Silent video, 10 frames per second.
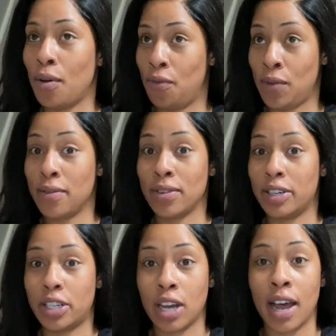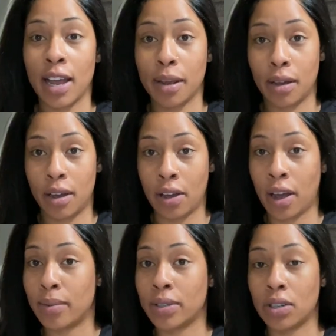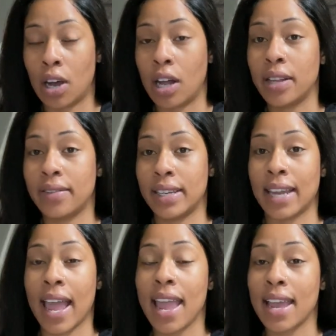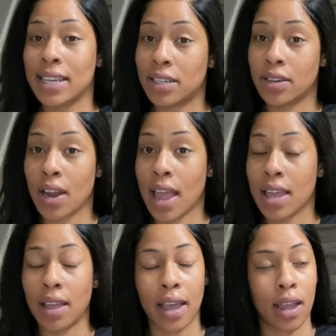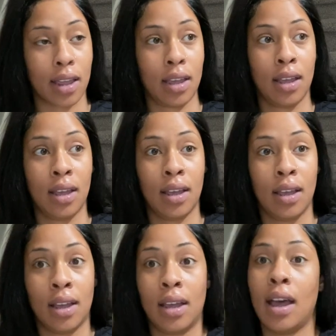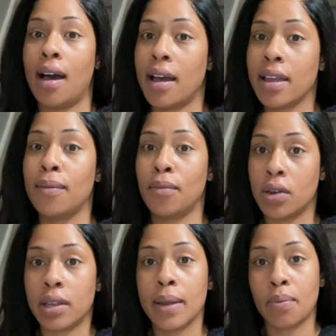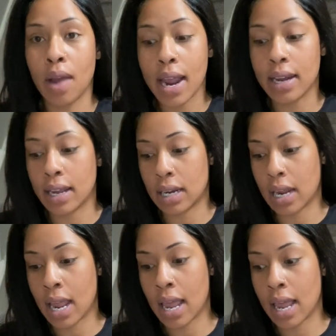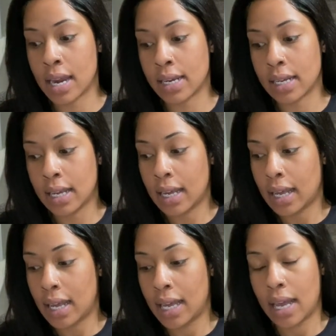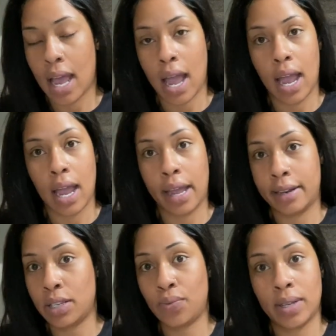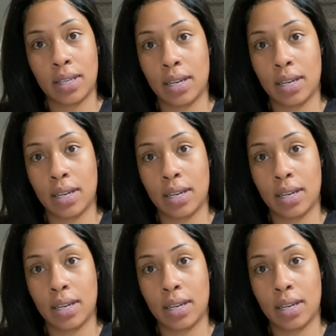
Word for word: We were in shock almost all of the day yesterday. Like, I am really pregnant and I just wasn't